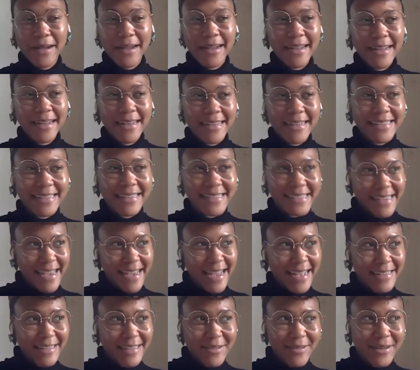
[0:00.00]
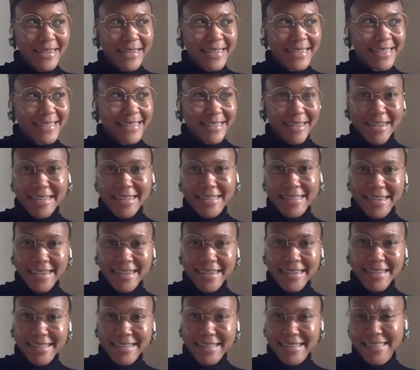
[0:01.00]
but it's quite
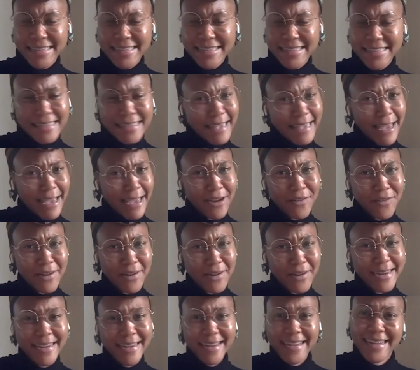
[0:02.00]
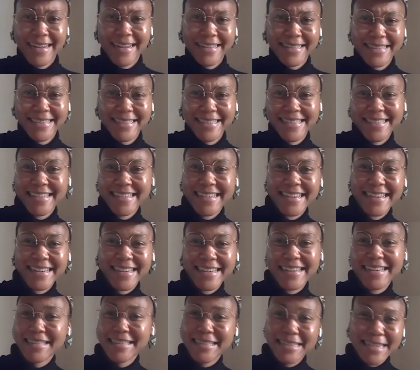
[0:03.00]
exciting and scary and
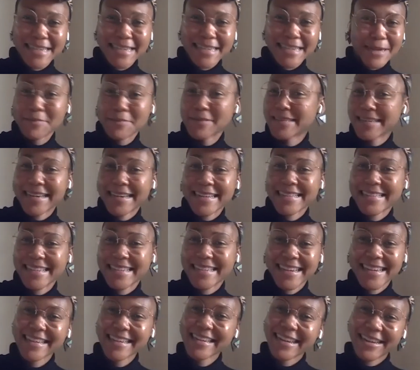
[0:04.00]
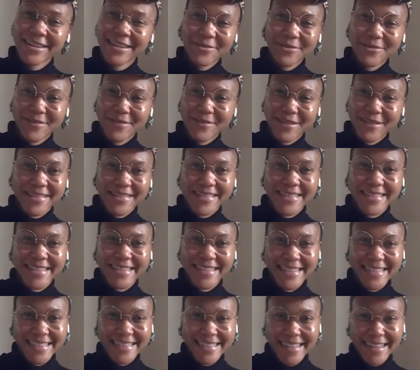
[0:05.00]
it's intimidating and all of those
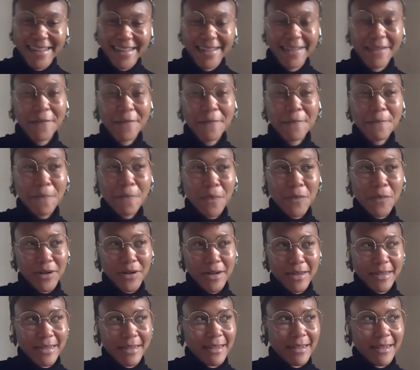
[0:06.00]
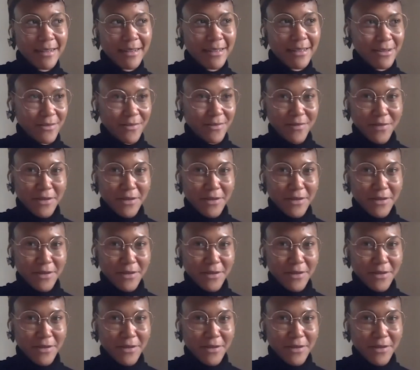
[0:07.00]
things that running your